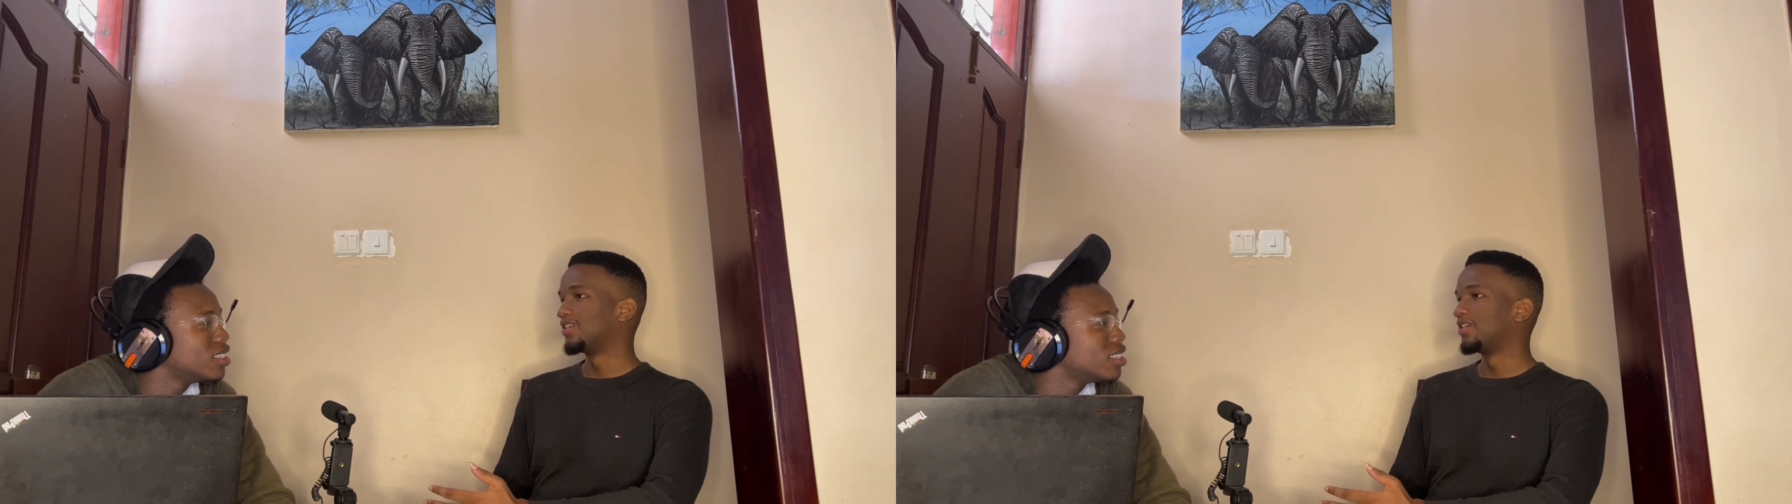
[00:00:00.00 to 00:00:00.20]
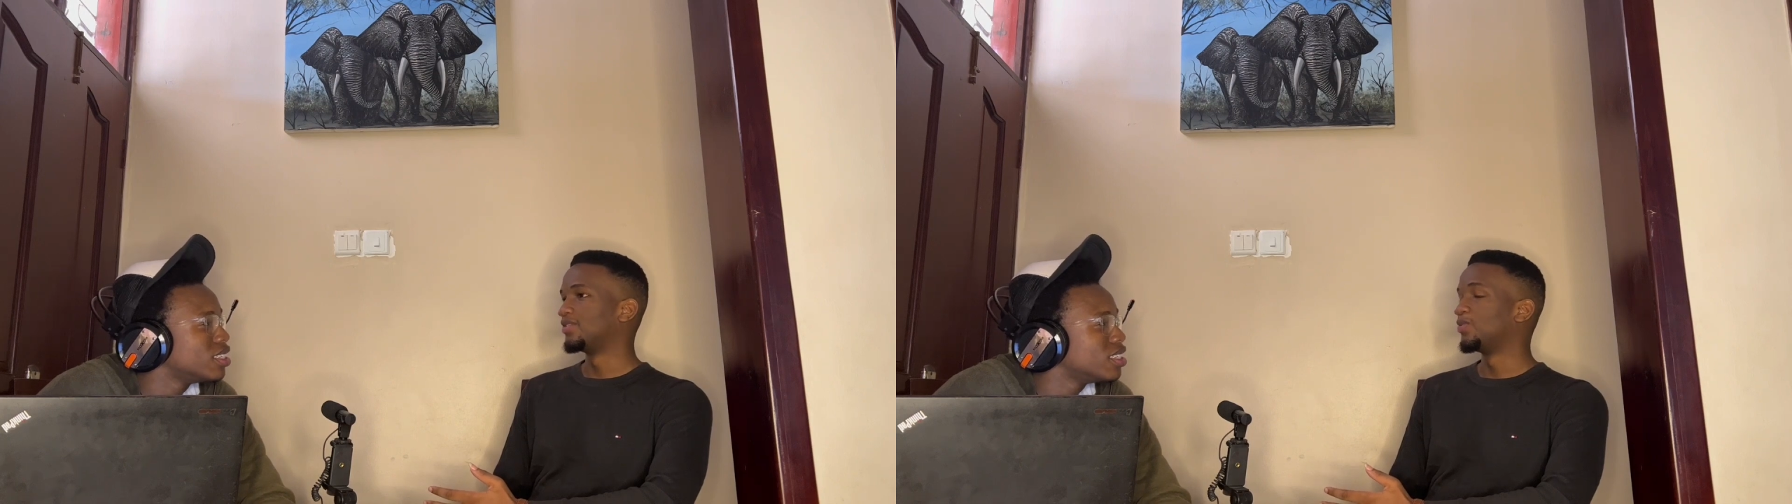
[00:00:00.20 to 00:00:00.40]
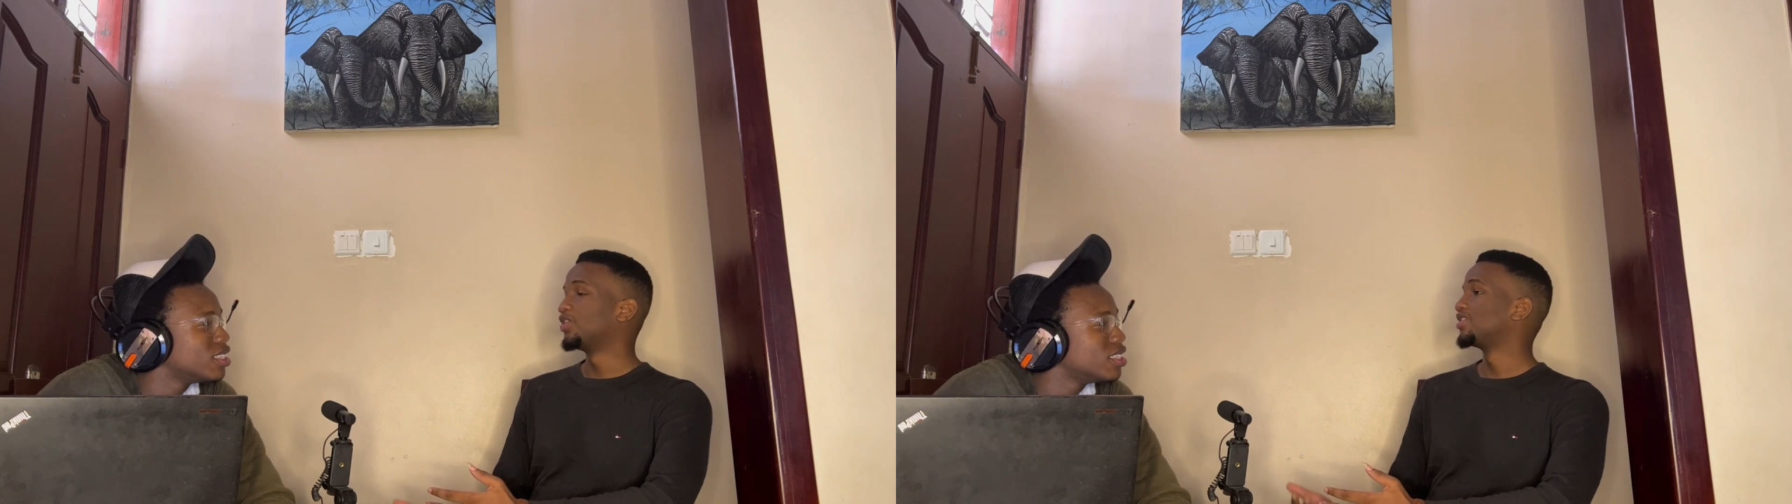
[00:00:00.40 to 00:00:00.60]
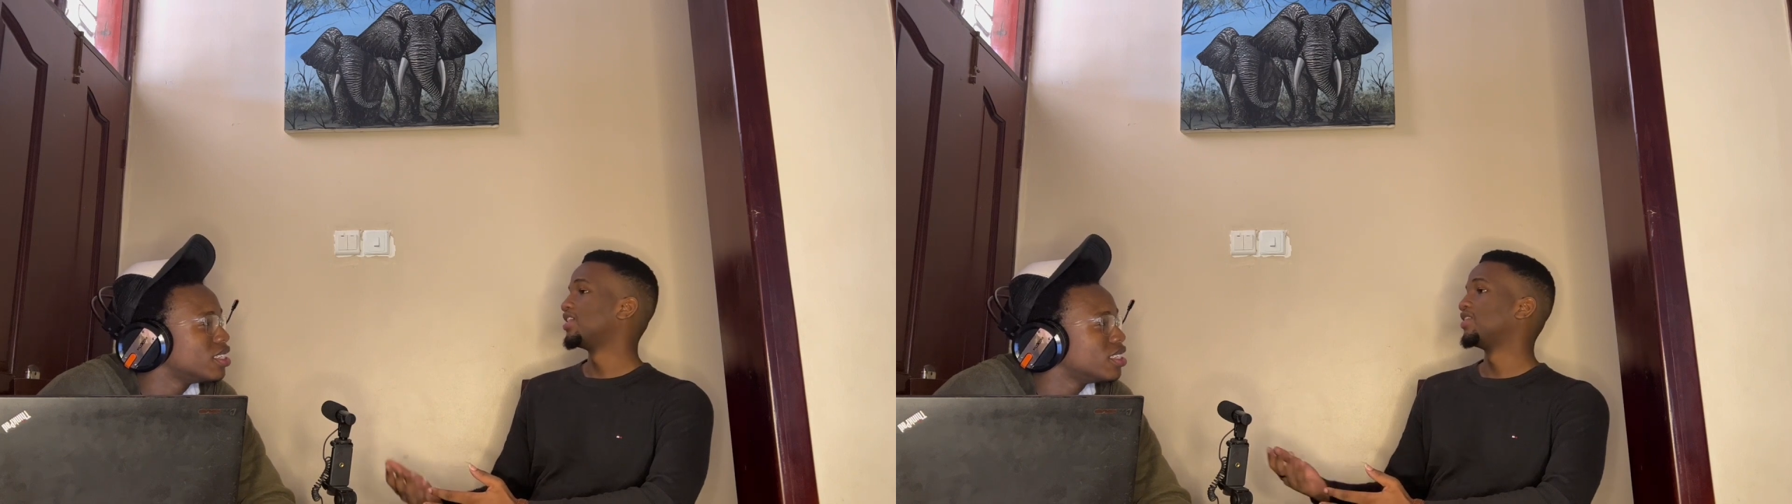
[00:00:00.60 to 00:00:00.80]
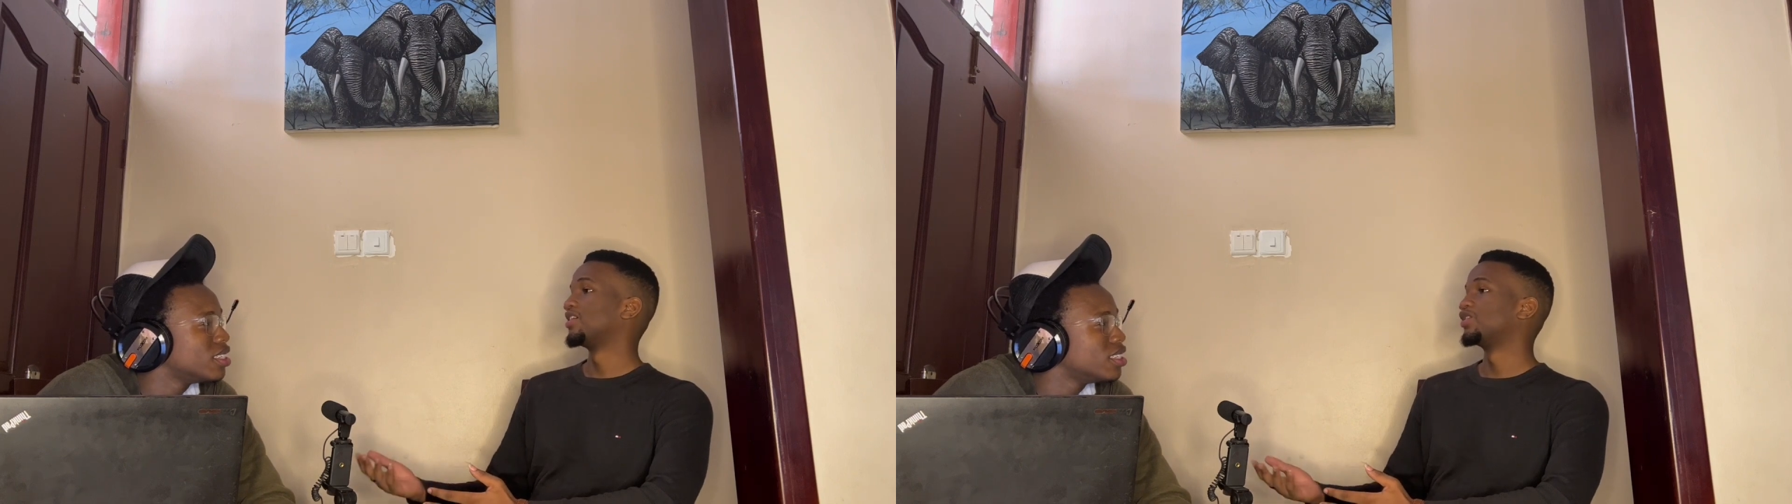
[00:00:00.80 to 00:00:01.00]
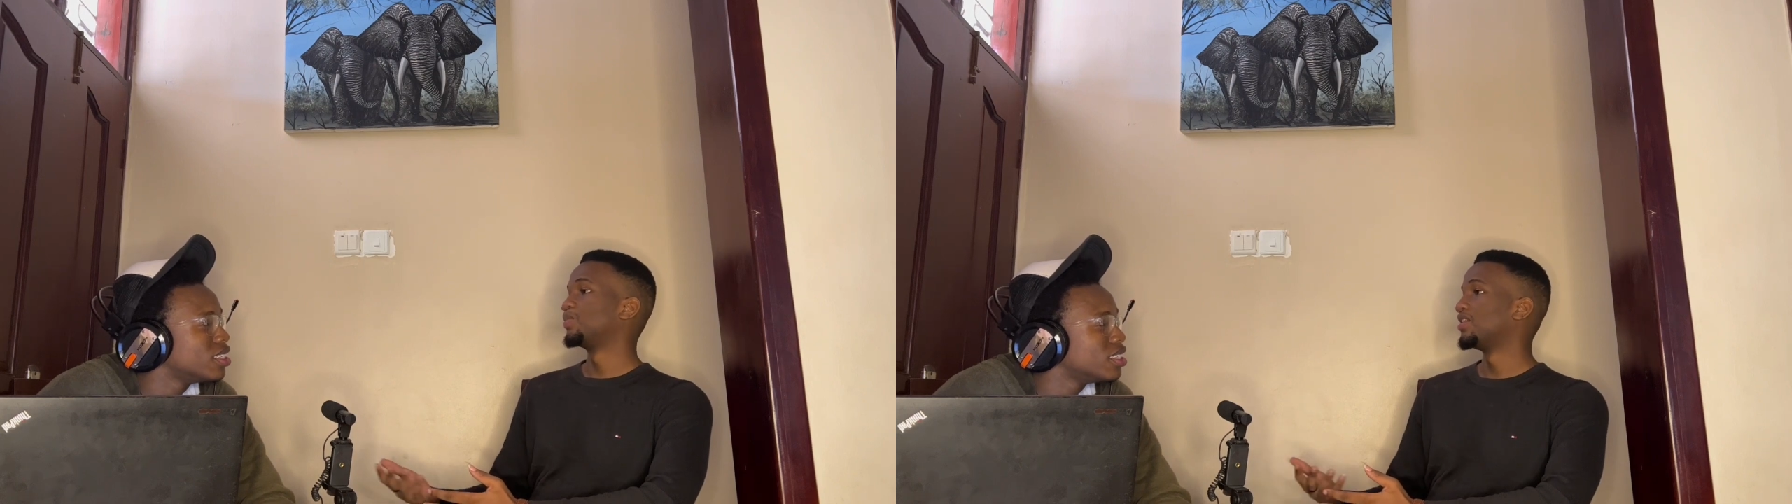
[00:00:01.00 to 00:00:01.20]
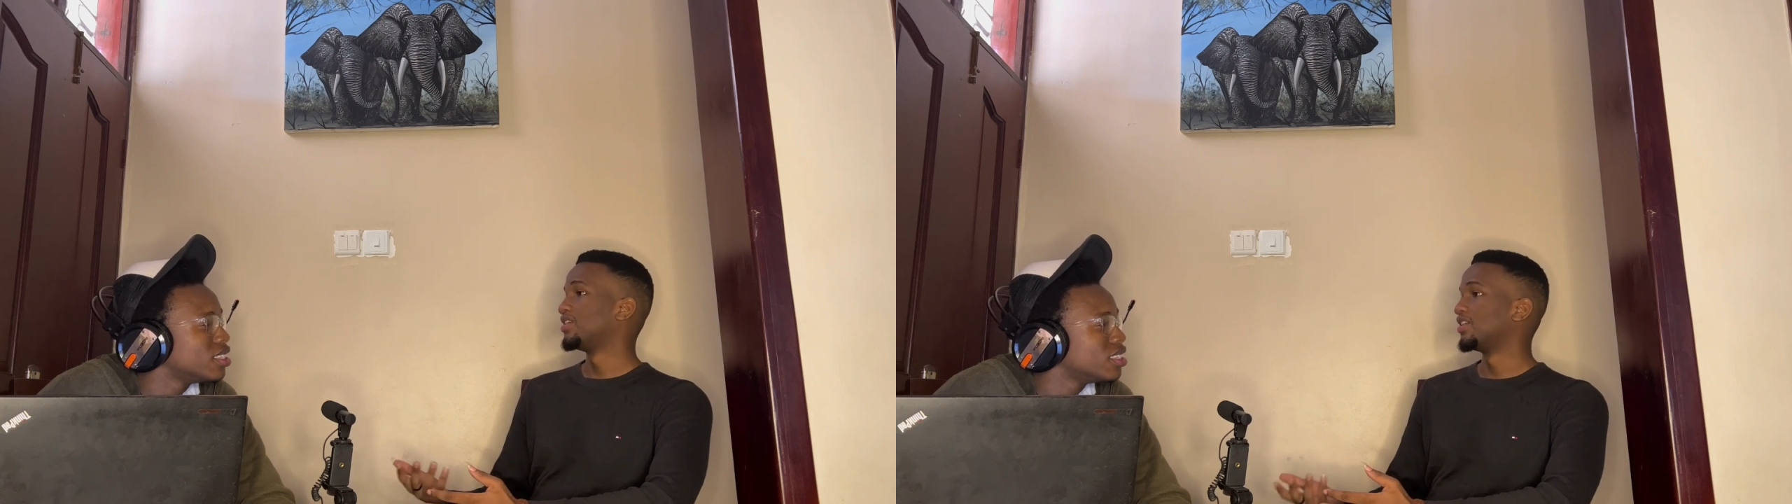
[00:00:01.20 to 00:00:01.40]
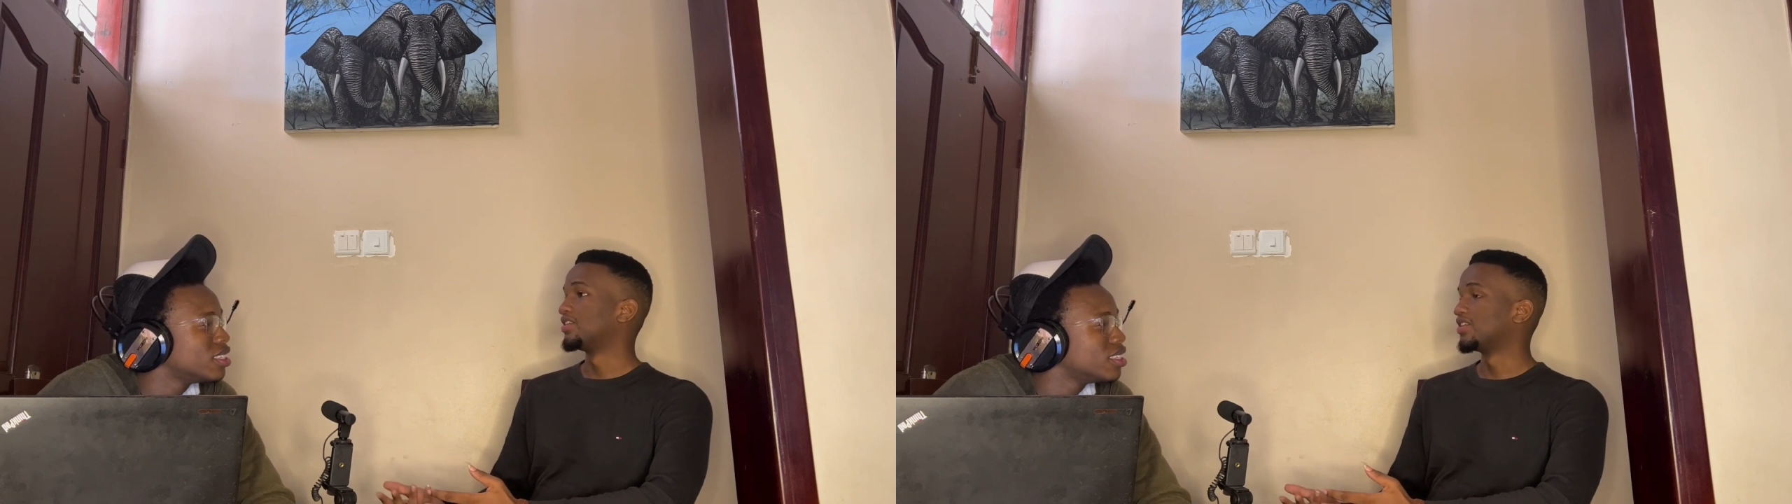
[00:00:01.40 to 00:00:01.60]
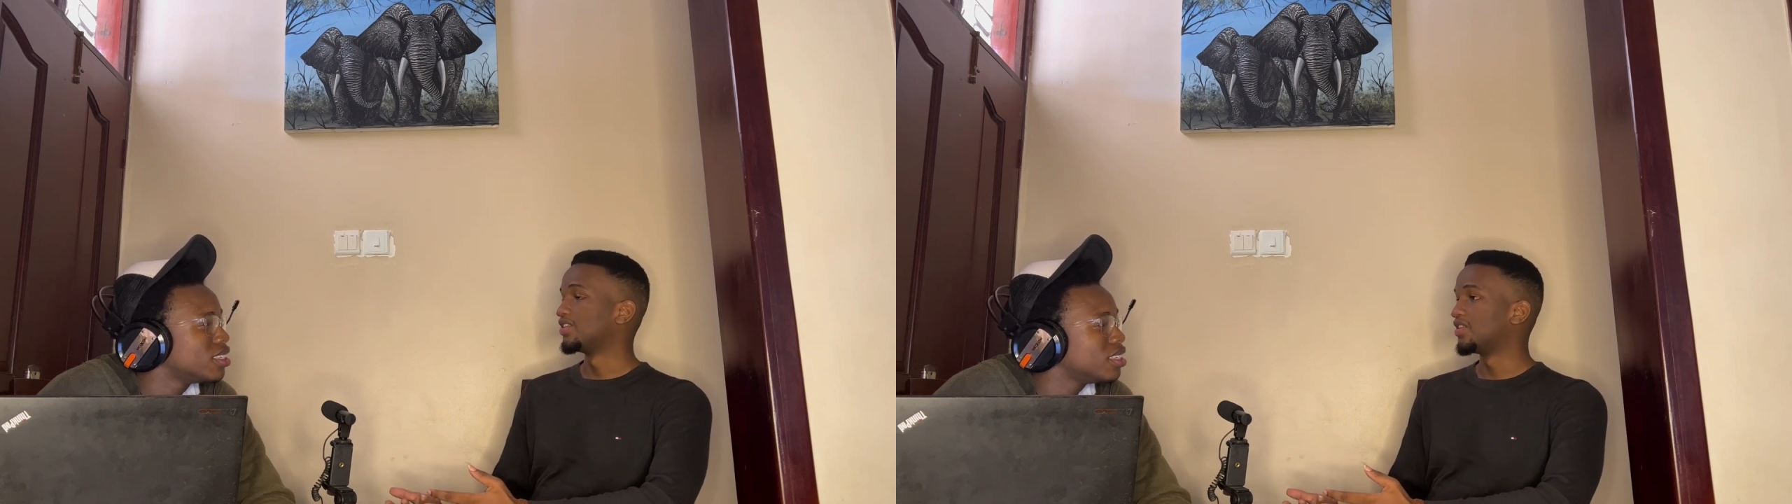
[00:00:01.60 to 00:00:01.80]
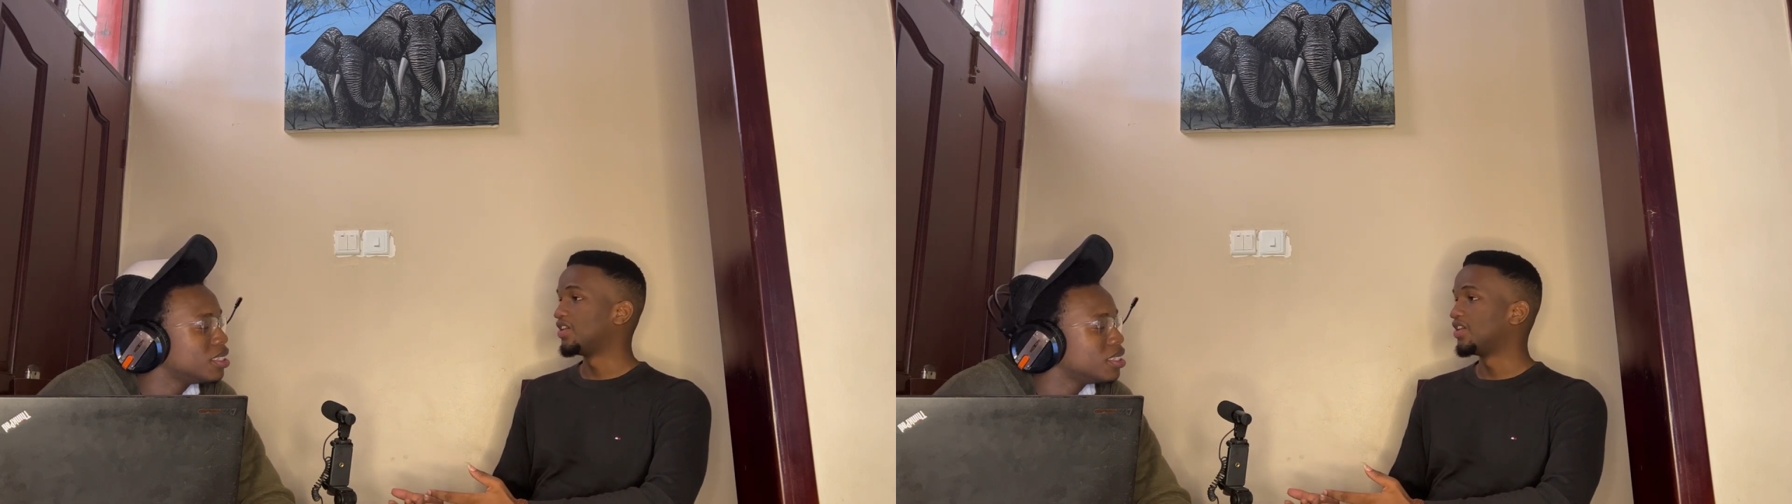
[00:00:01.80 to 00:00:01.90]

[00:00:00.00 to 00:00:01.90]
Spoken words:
And we're not saying that spending is the